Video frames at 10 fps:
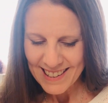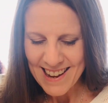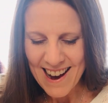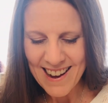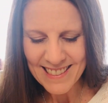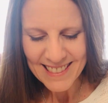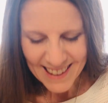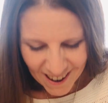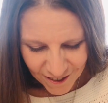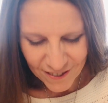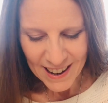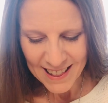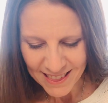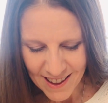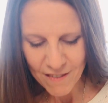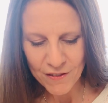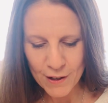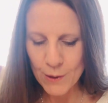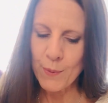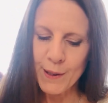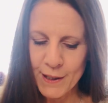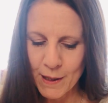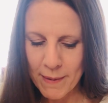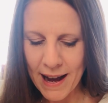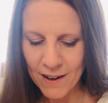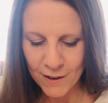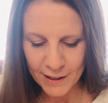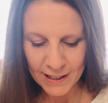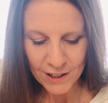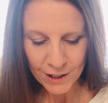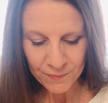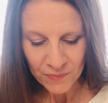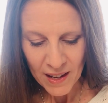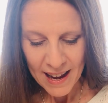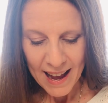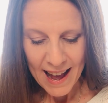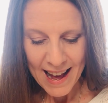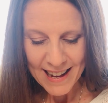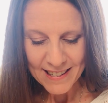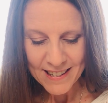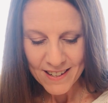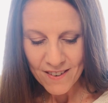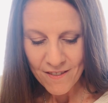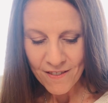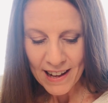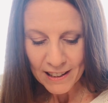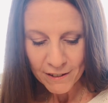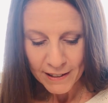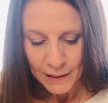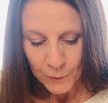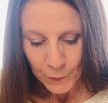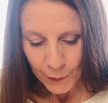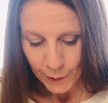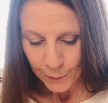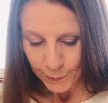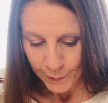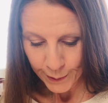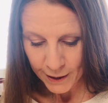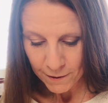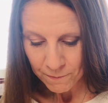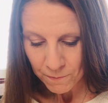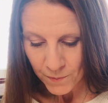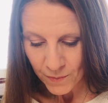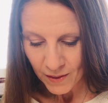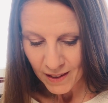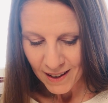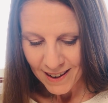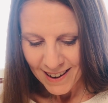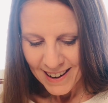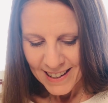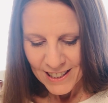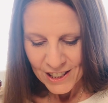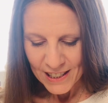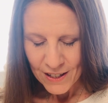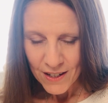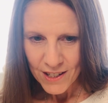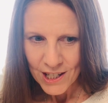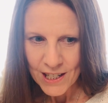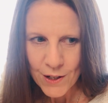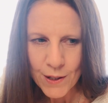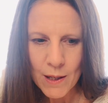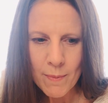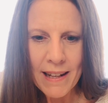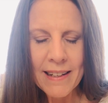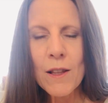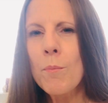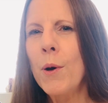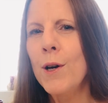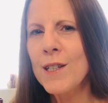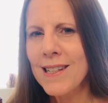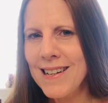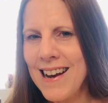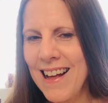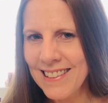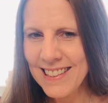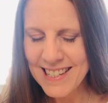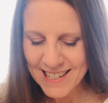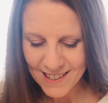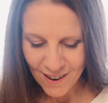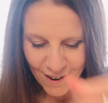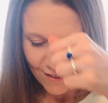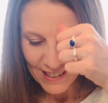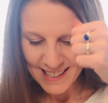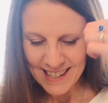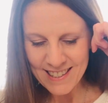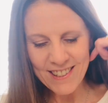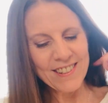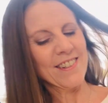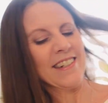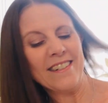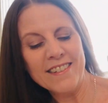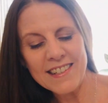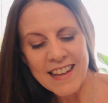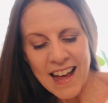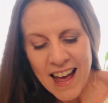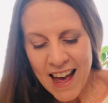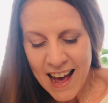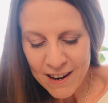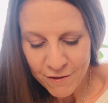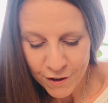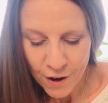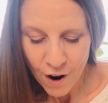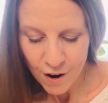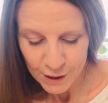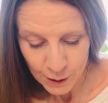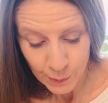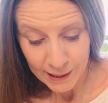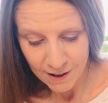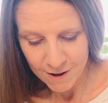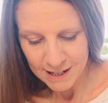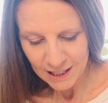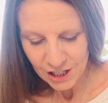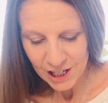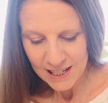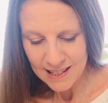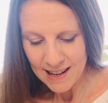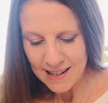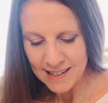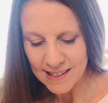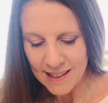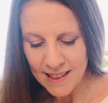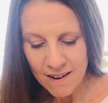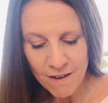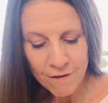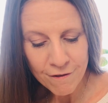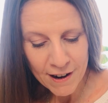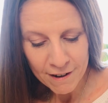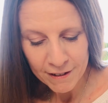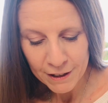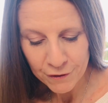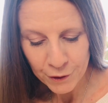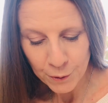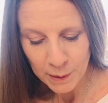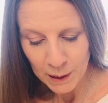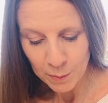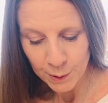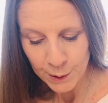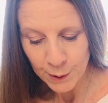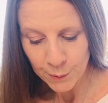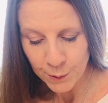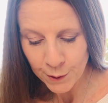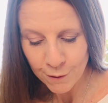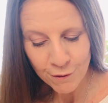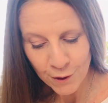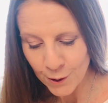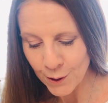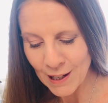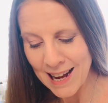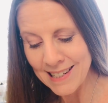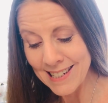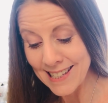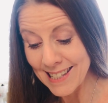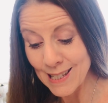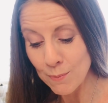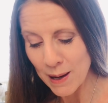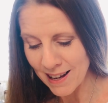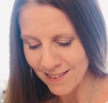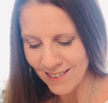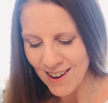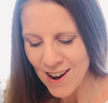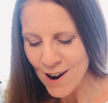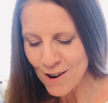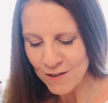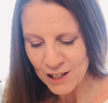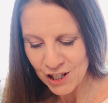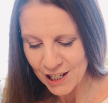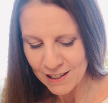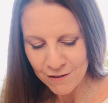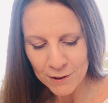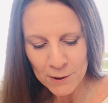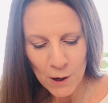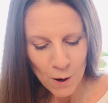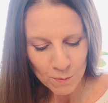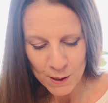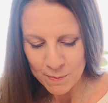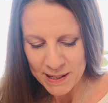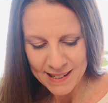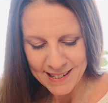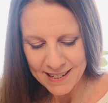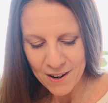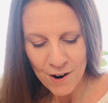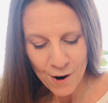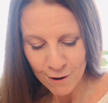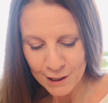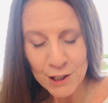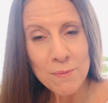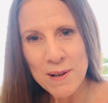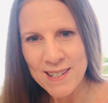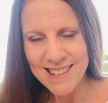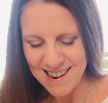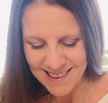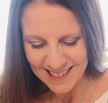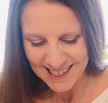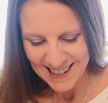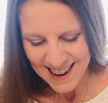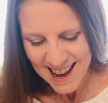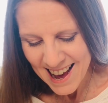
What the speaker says: Yeah, I love those words about orange. And Valerie Werwood, she talks like the personalities of essential oils. And for sweet orange, she says, there are very few people who wouldn't fall under the spell of the cheerful, optimistic orange personality.